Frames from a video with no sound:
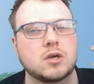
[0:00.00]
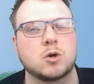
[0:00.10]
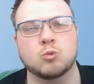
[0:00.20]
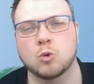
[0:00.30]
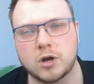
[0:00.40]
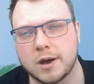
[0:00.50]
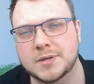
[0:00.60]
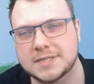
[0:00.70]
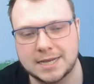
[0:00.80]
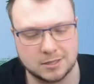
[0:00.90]
walk up
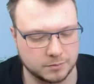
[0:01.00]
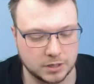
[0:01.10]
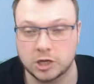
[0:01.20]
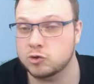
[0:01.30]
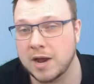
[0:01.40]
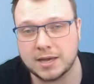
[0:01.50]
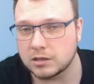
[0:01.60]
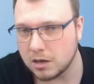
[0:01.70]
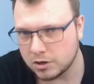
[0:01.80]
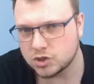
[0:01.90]
and take them. A dragon
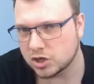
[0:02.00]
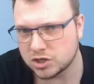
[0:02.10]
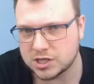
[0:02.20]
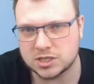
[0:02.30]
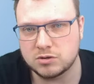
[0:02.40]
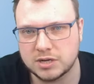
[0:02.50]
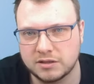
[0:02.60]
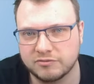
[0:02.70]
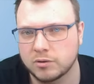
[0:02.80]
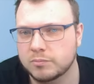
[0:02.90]
can't charge this unit in the
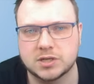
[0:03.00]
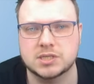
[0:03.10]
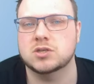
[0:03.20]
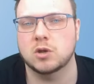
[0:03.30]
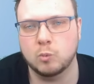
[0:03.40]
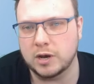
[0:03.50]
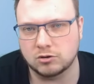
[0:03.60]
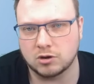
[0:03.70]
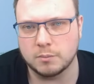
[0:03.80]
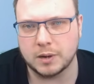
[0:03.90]
front because it's going to win on
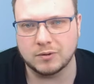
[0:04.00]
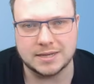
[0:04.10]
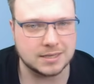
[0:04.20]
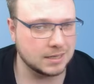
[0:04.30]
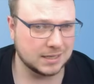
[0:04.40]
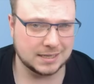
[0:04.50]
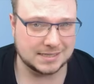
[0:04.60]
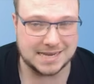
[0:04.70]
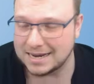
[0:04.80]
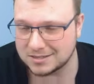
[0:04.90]
combat res
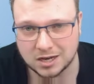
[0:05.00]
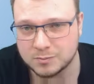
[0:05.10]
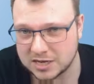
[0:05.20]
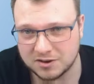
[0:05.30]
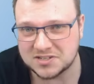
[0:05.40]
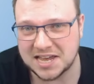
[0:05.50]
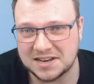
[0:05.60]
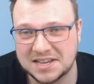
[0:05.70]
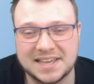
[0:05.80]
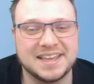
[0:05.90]
10 times out of 10.
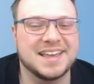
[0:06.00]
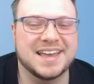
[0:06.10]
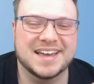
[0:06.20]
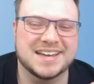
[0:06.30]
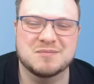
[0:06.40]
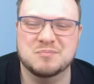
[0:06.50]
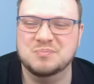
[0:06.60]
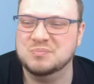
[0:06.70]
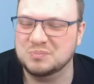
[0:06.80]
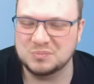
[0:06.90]

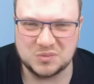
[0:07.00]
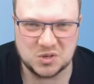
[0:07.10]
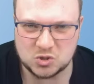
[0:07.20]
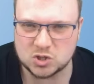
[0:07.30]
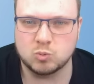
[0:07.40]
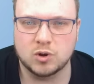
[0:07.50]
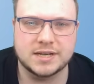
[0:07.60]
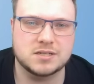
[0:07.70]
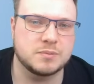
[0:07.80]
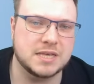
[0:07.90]
You just want it
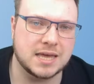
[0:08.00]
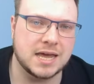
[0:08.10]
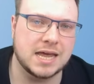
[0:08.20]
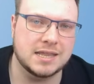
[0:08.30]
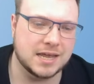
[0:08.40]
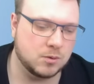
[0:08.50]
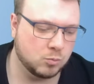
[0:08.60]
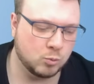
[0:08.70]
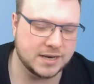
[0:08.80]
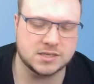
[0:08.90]
to be there, and then
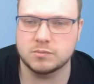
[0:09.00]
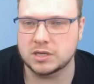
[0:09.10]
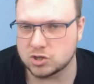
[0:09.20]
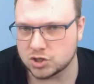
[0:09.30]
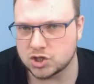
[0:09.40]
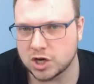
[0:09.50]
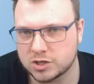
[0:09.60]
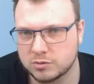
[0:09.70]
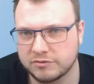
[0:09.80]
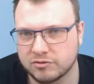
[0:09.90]
when something does charge
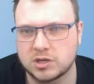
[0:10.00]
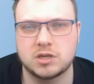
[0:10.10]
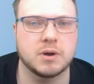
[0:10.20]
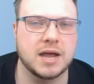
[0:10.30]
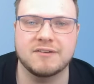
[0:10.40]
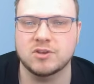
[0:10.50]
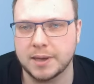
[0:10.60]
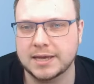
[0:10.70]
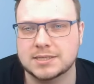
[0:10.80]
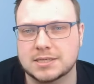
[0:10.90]
you in the front, you might have your
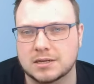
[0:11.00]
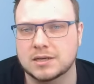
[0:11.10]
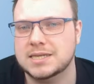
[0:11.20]
Pegasus Knights